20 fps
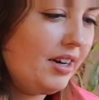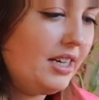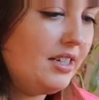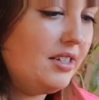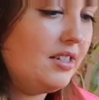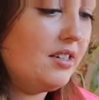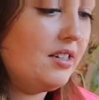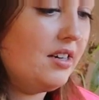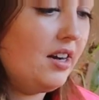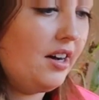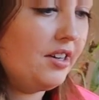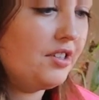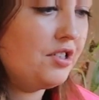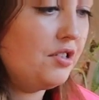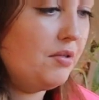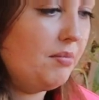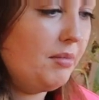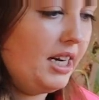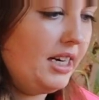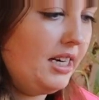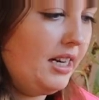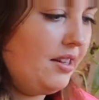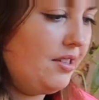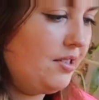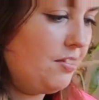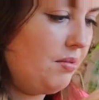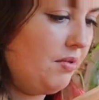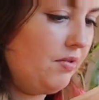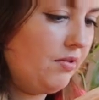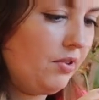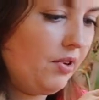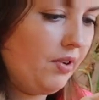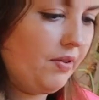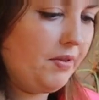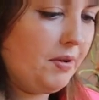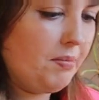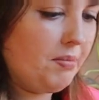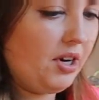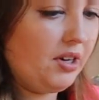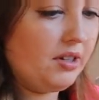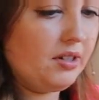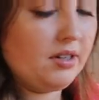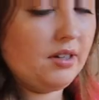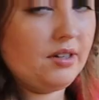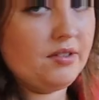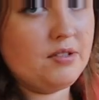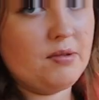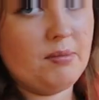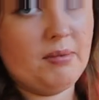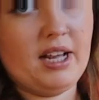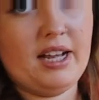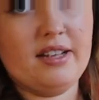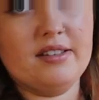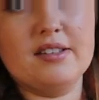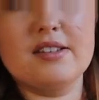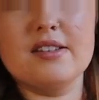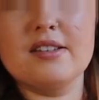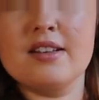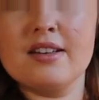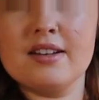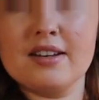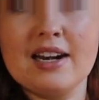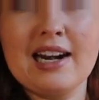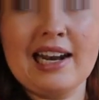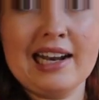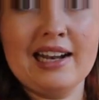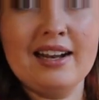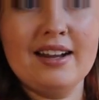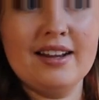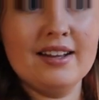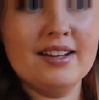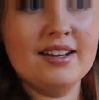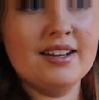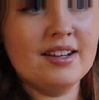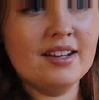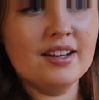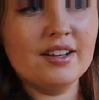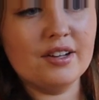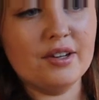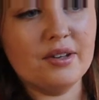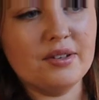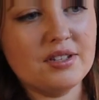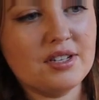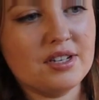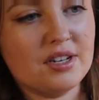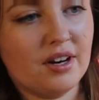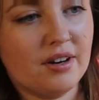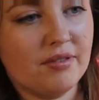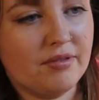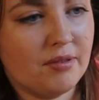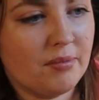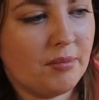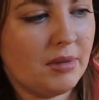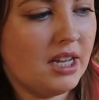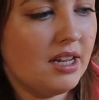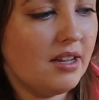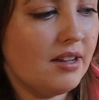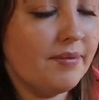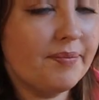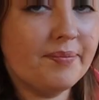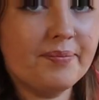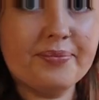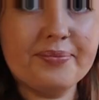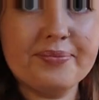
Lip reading: I did not do my nails before I repotted loads of plants. Gold star for me.